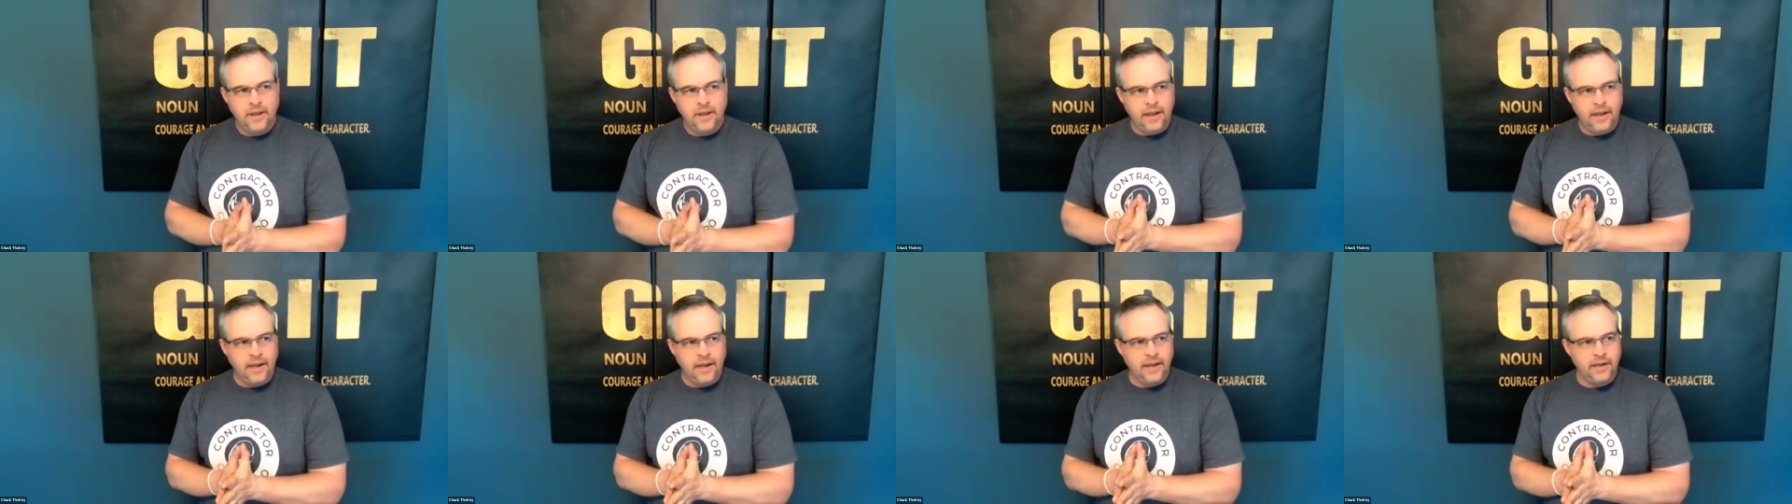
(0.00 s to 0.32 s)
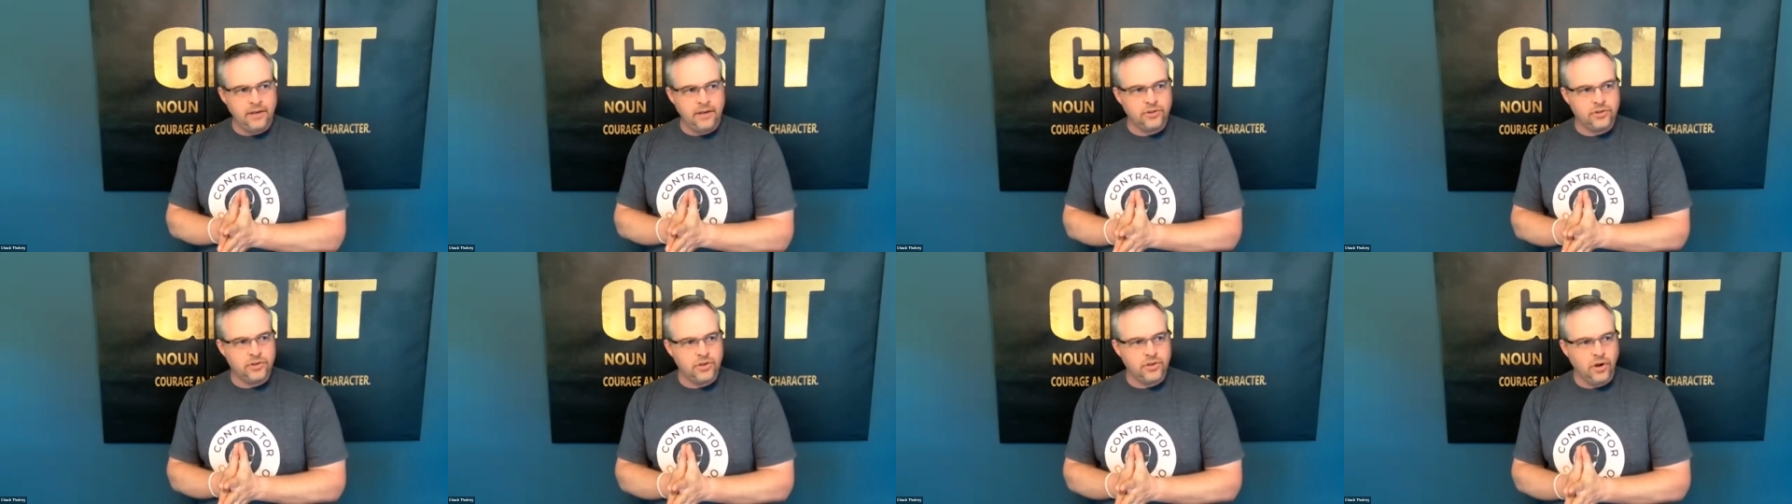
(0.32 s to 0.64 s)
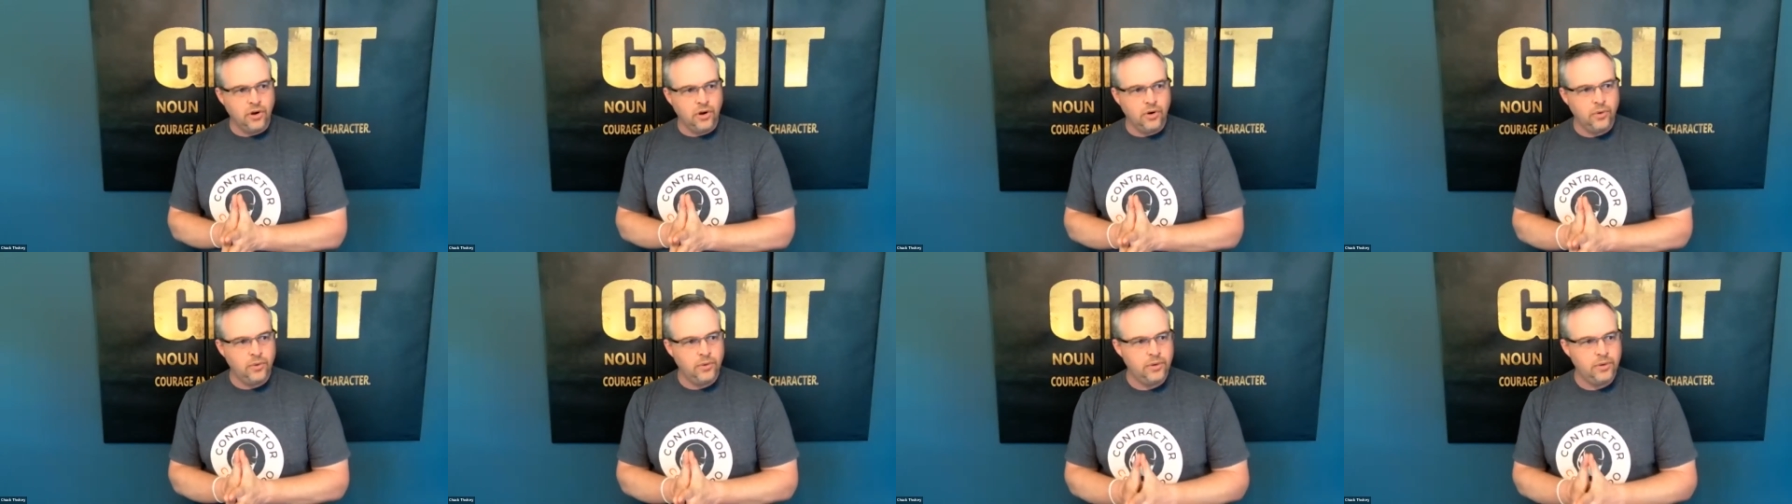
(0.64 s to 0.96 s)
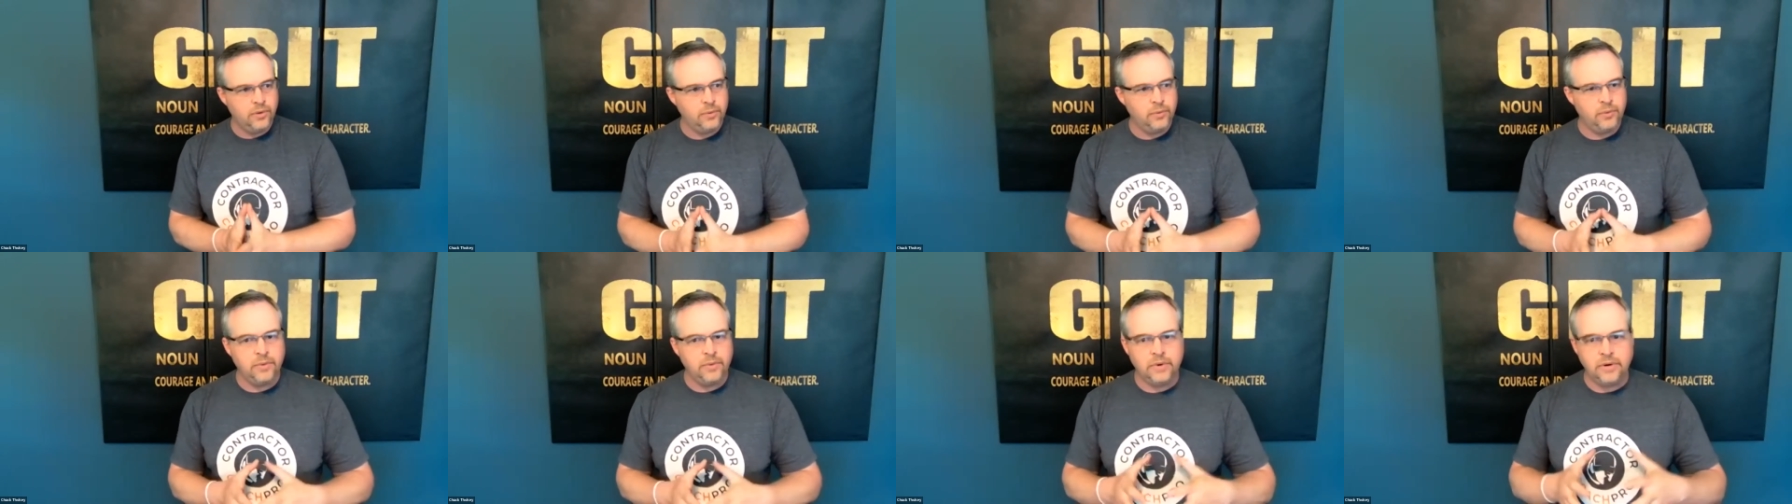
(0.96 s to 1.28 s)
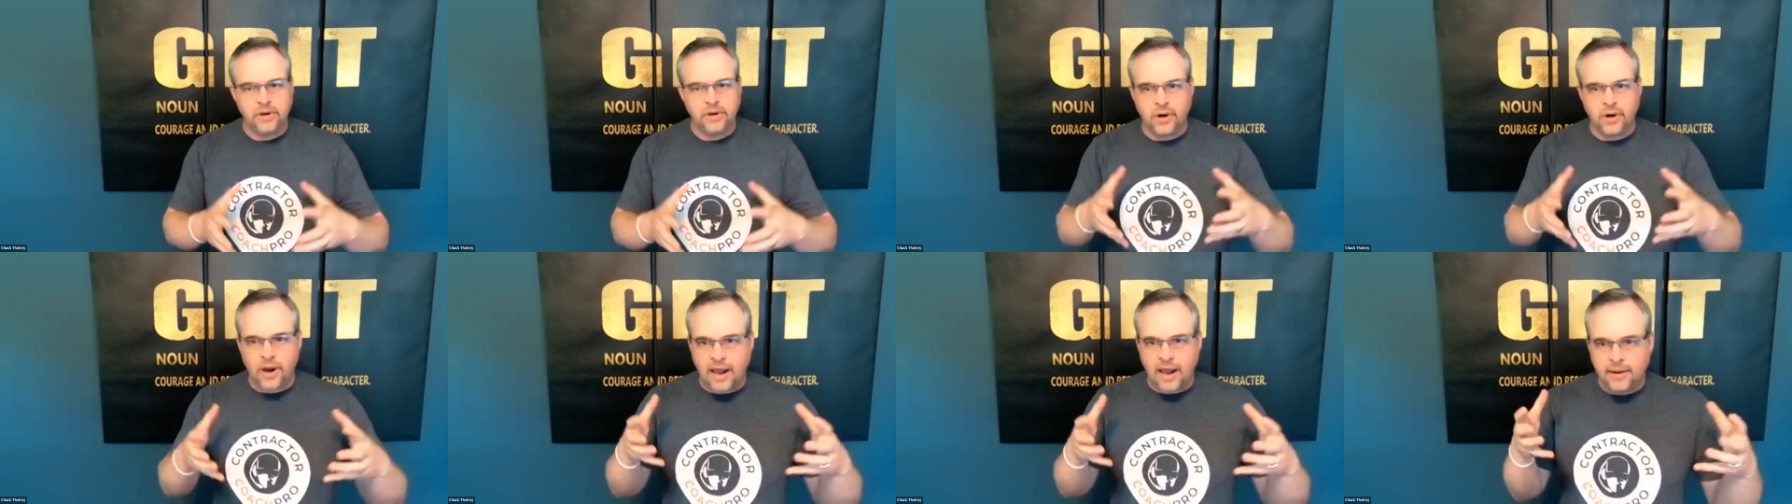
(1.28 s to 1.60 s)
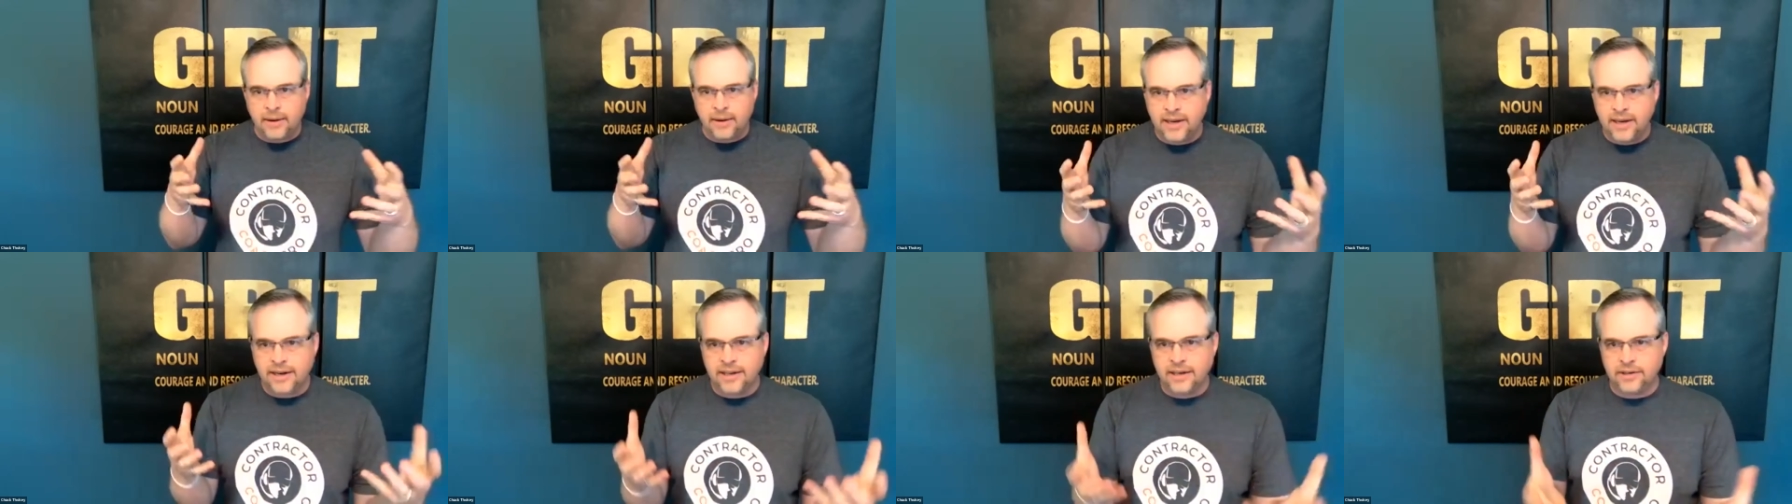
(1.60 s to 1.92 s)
And so, I get